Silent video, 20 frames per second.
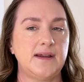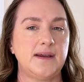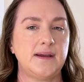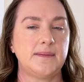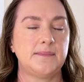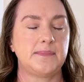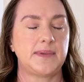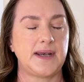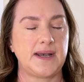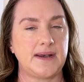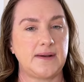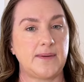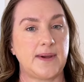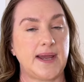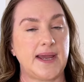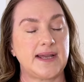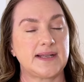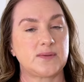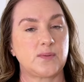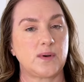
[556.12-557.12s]
But
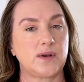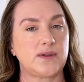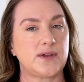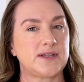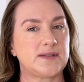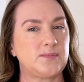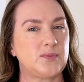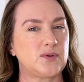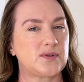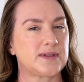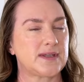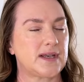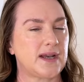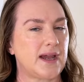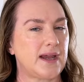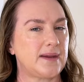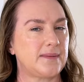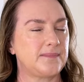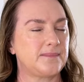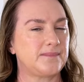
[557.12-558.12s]
anyway, it's one of those books that
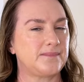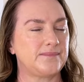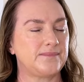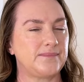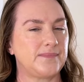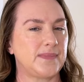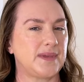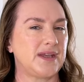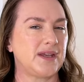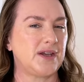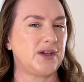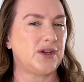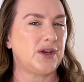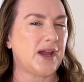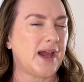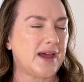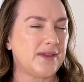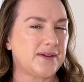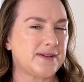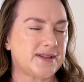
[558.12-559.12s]

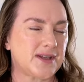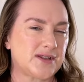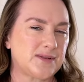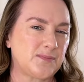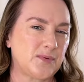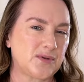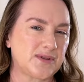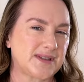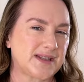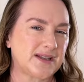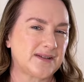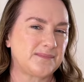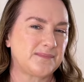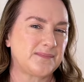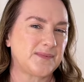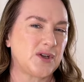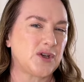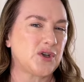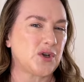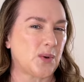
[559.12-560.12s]
how there's those books that are,
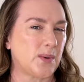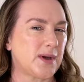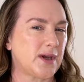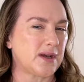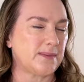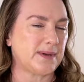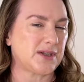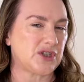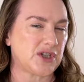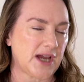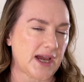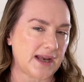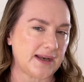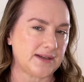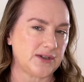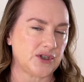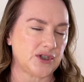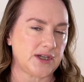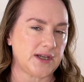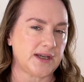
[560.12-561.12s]
you know, are going to be
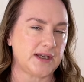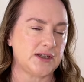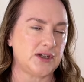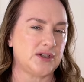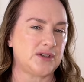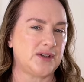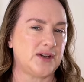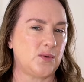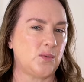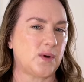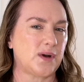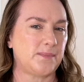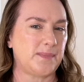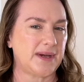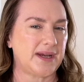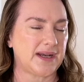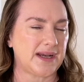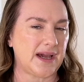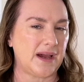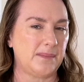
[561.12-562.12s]
challenging and you want to
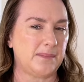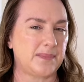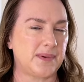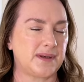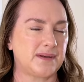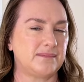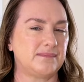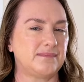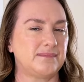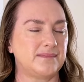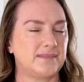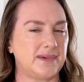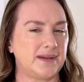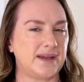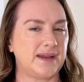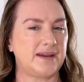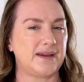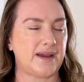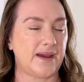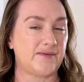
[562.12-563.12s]
pick it up, but
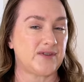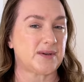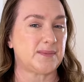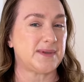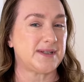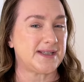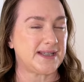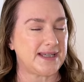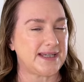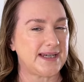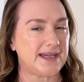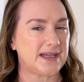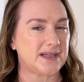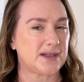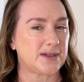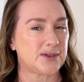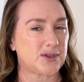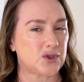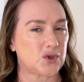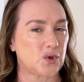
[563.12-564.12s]
every time you see it in
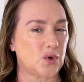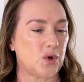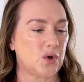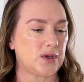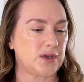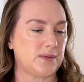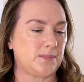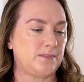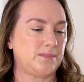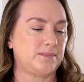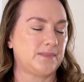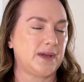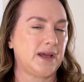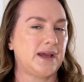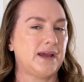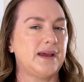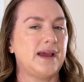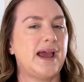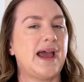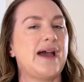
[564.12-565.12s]
a store, you
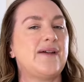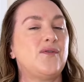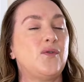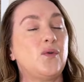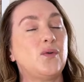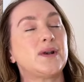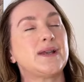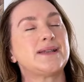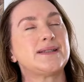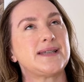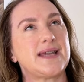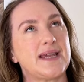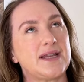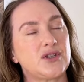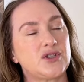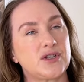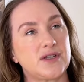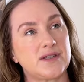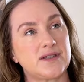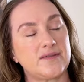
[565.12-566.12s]
have all
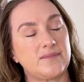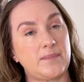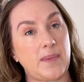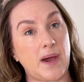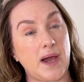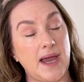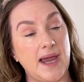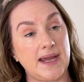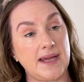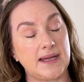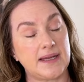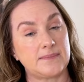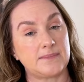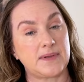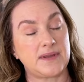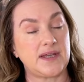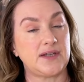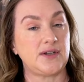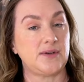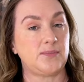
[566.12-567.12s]
intentions of buying it,
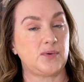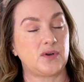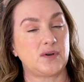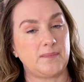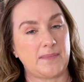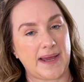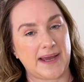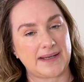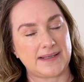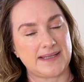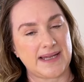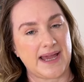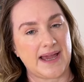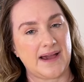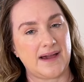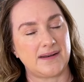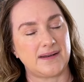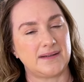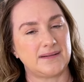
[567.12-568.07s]
but then you put it back down.